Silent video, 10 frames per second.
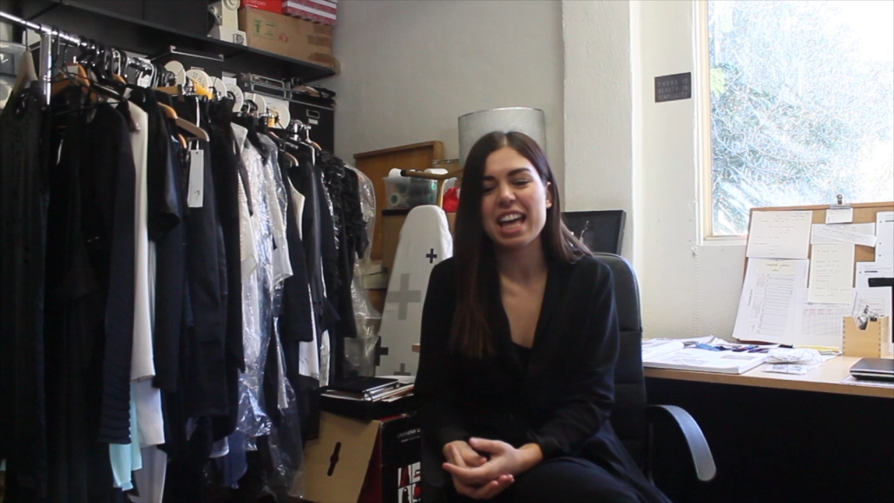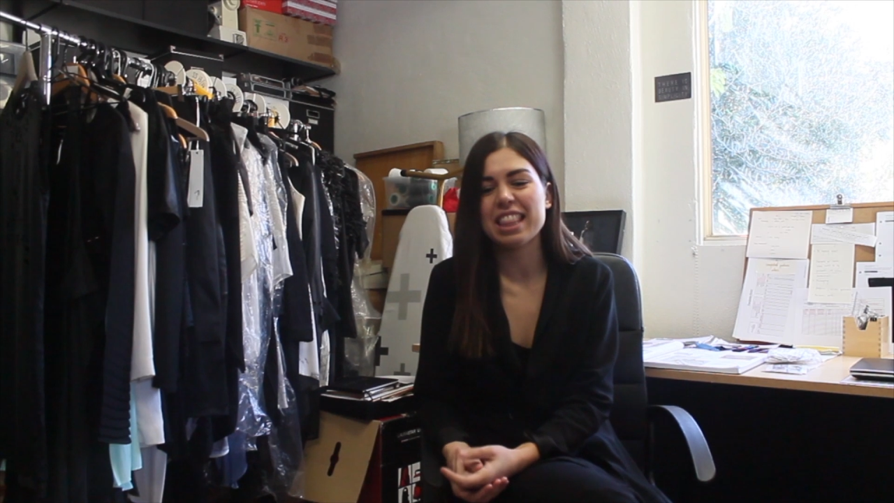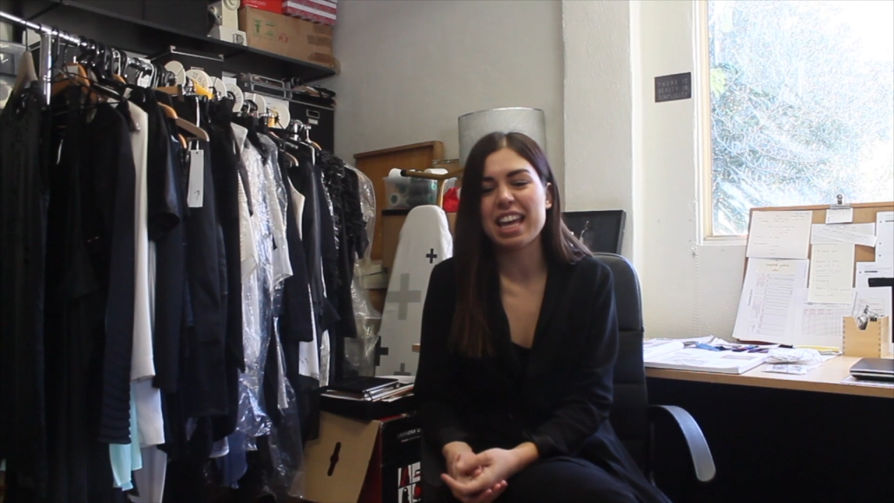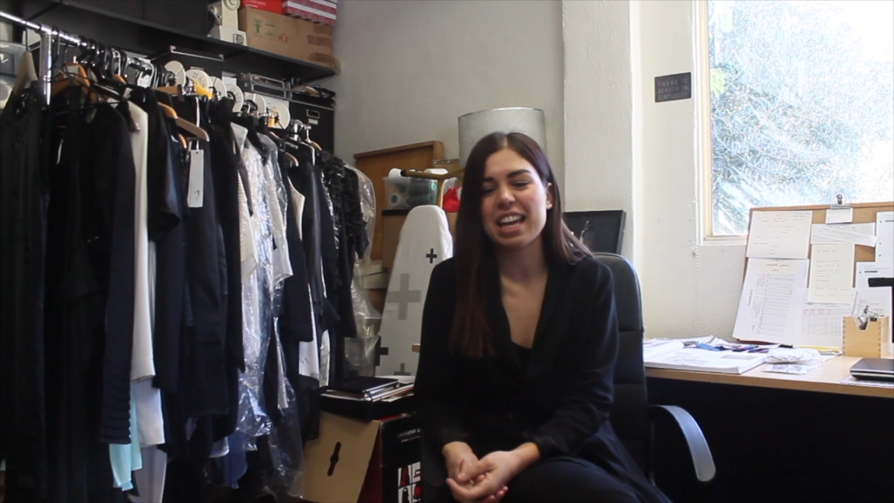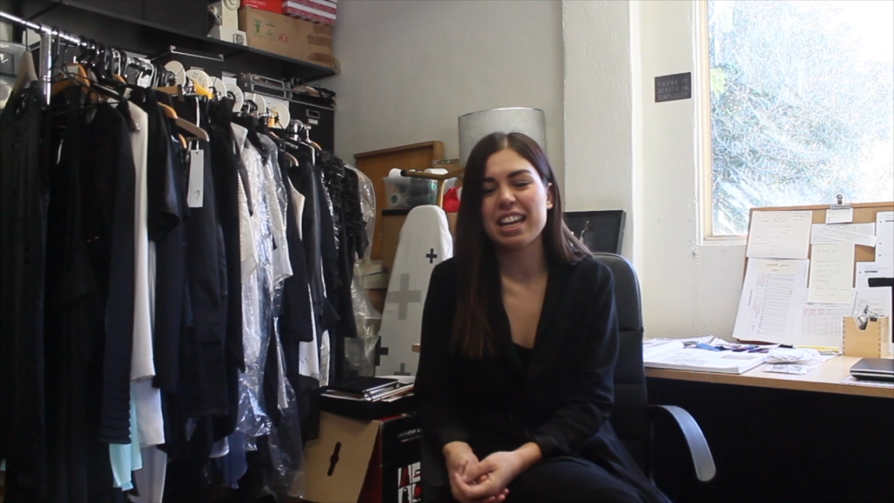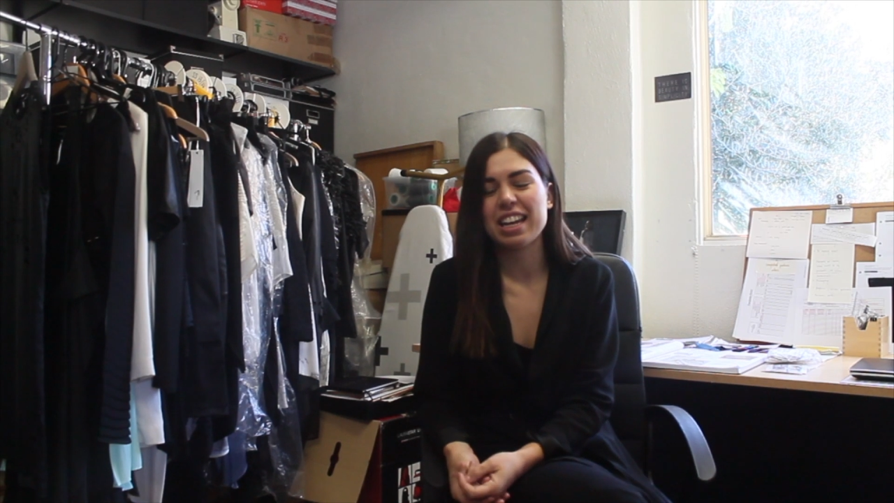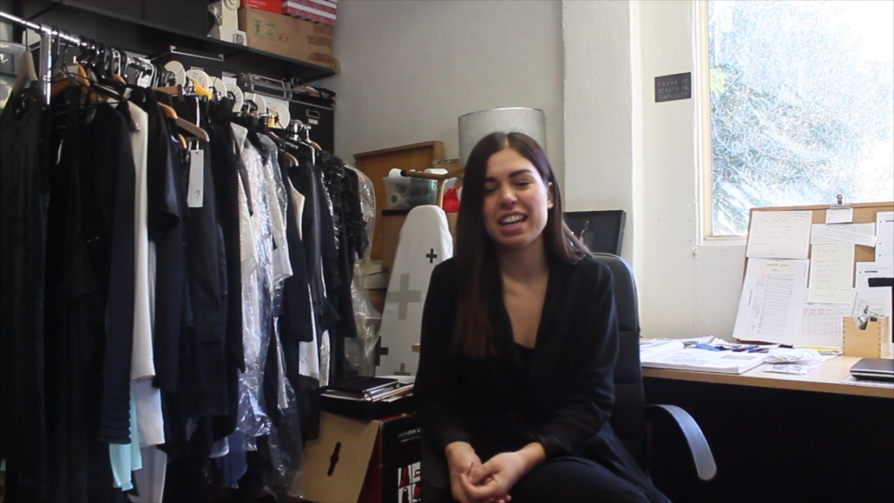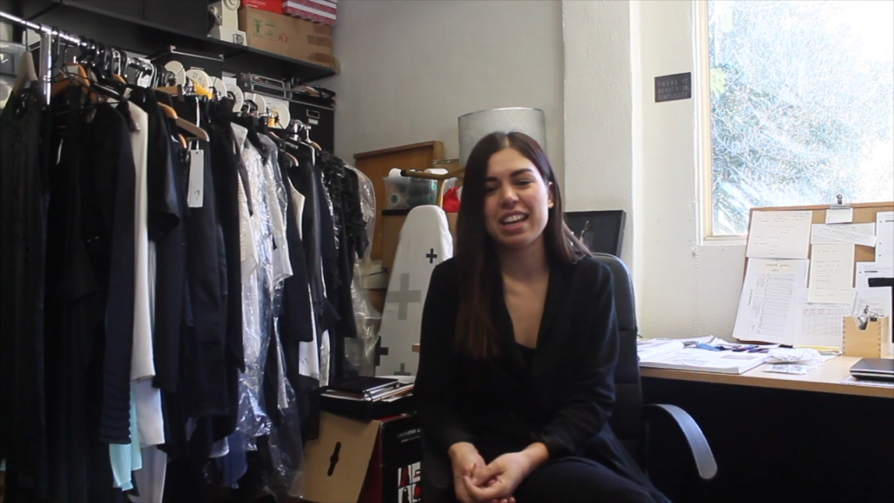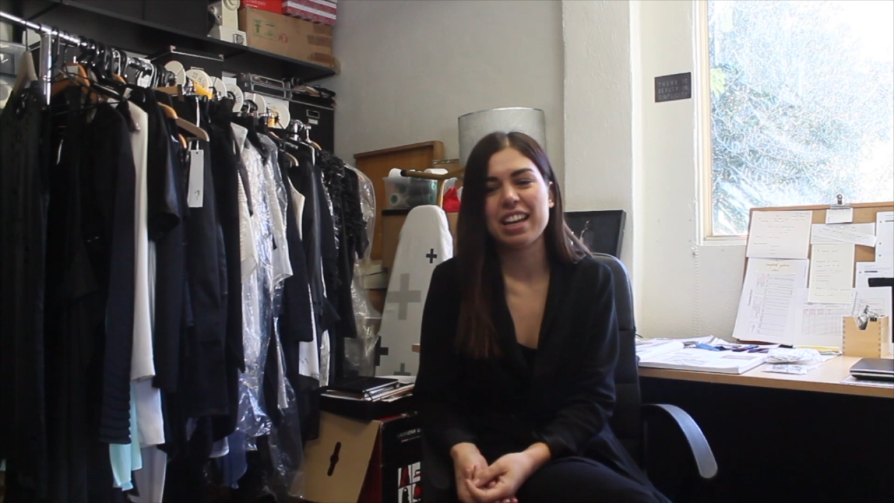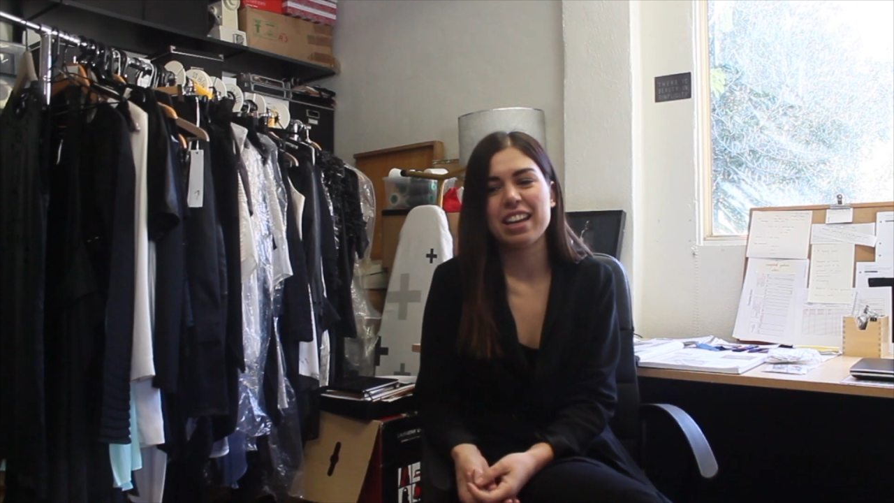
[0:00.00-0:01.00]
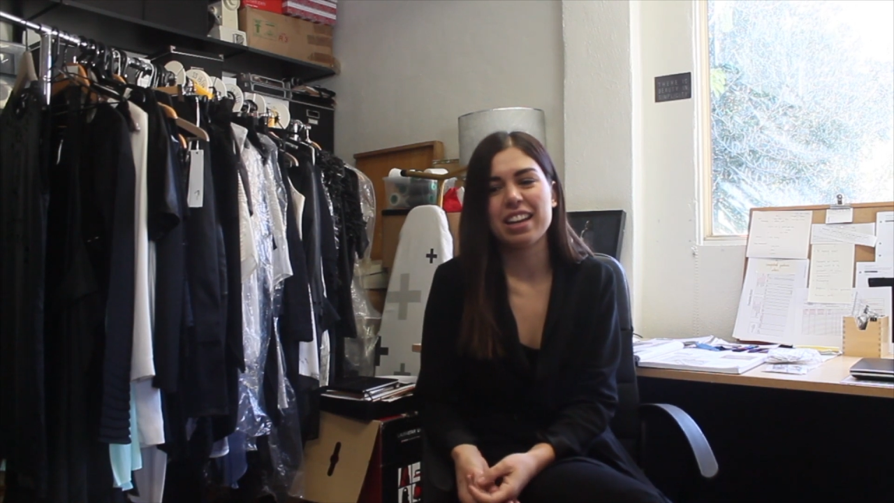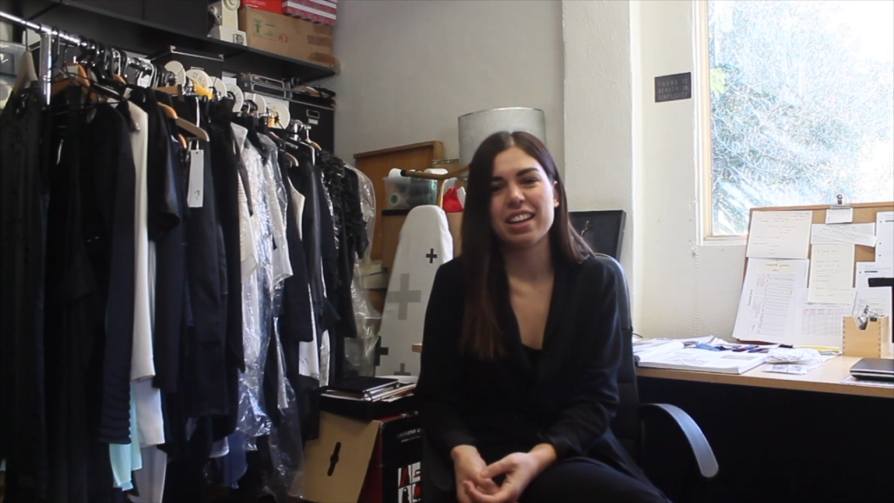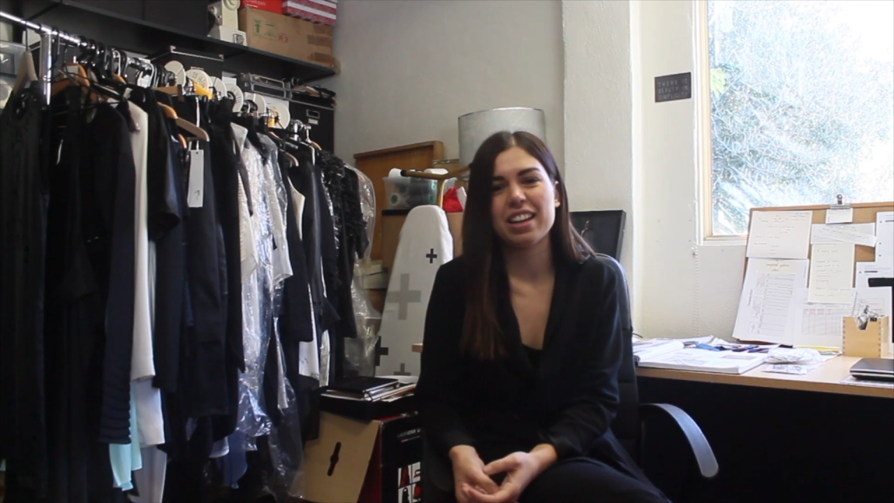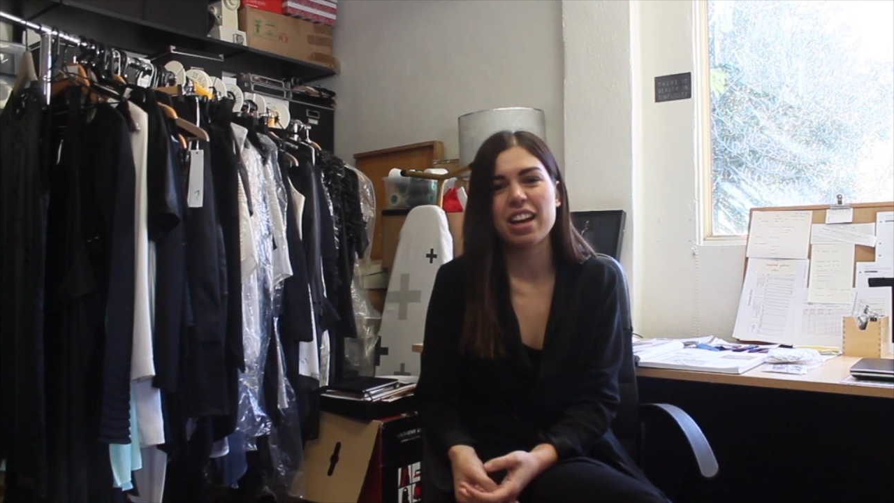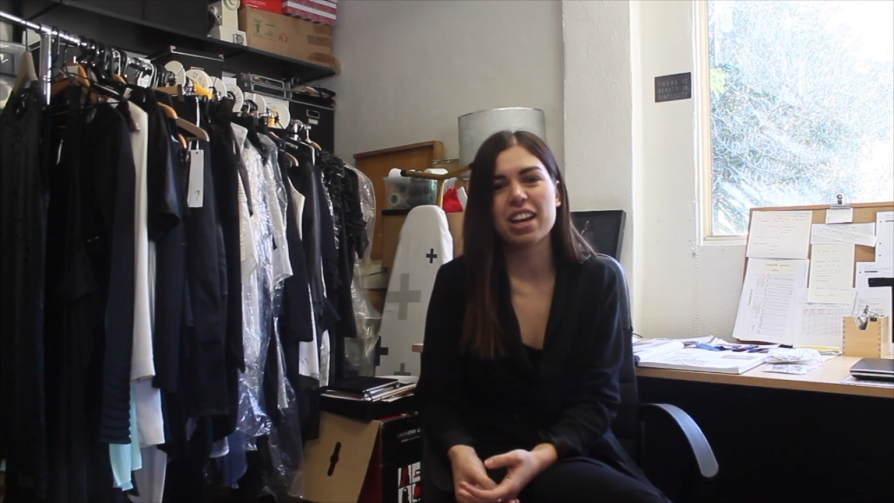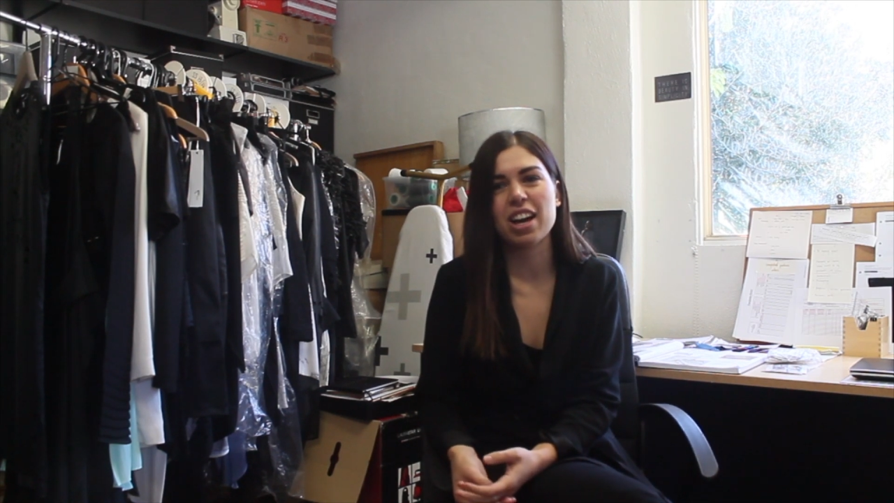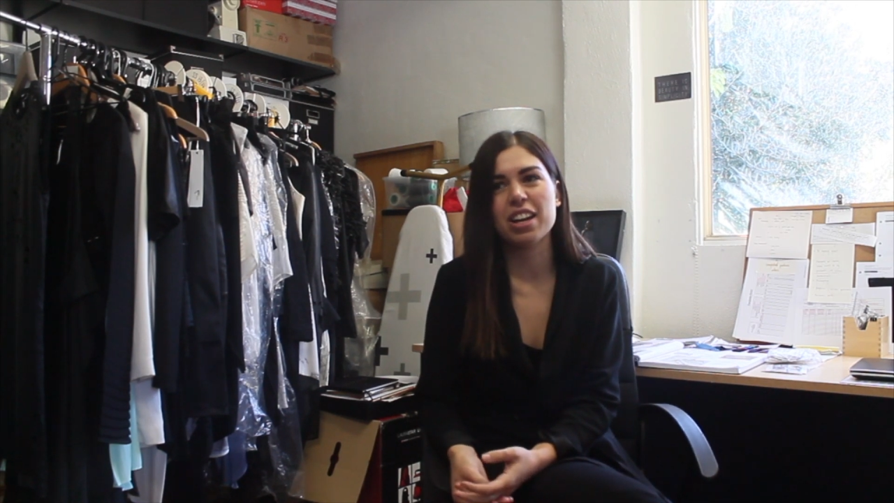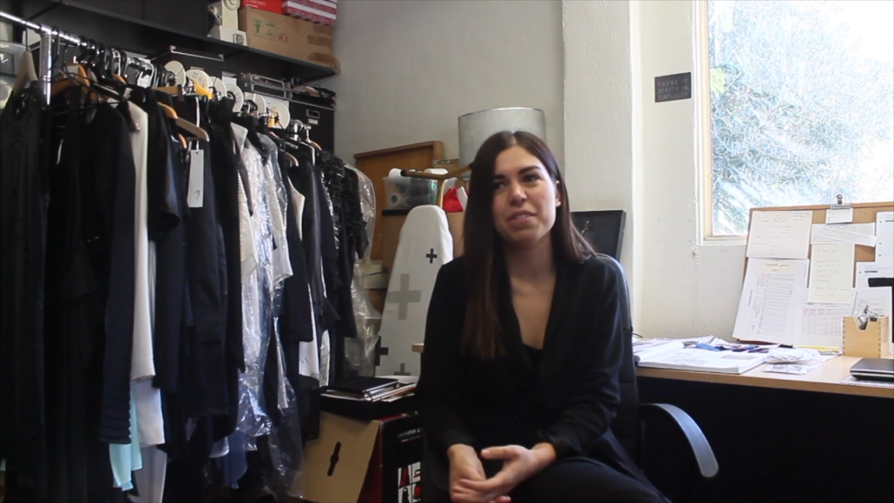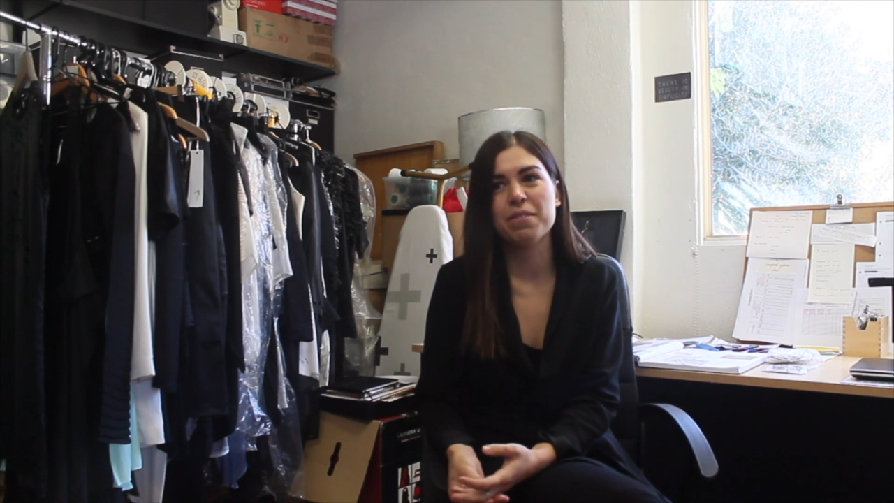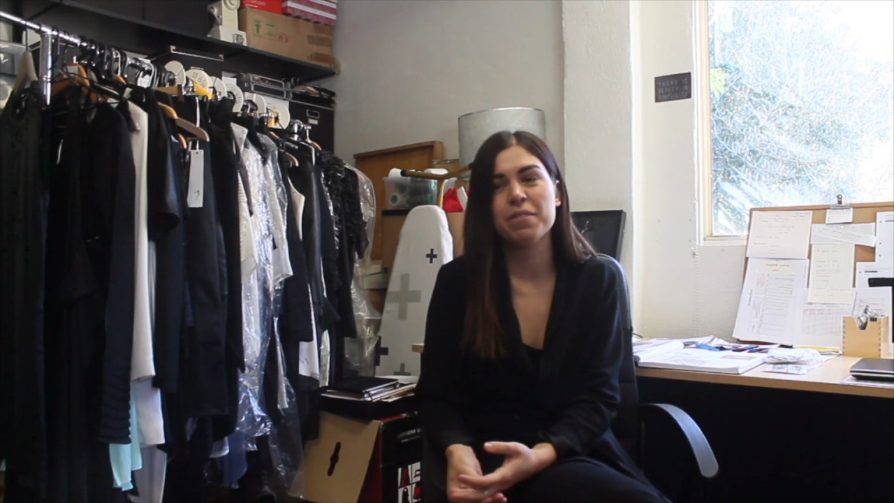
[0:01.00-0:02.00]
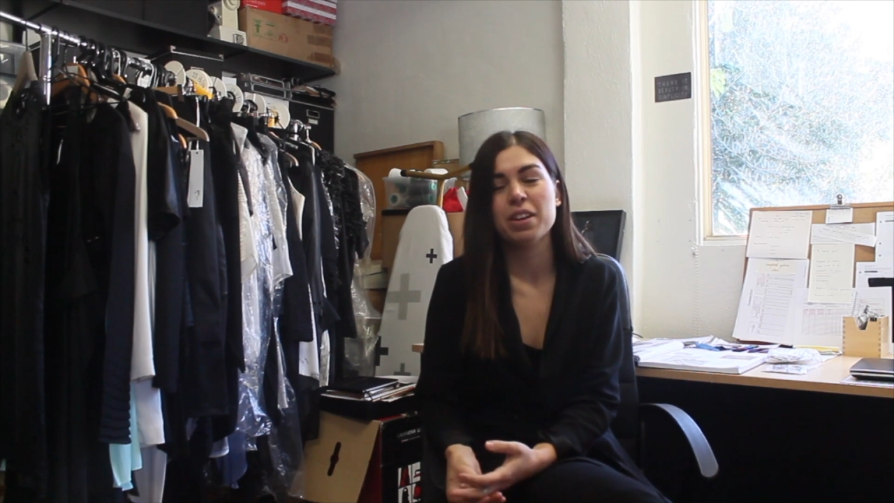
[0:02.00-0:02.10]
and then uh, I kind of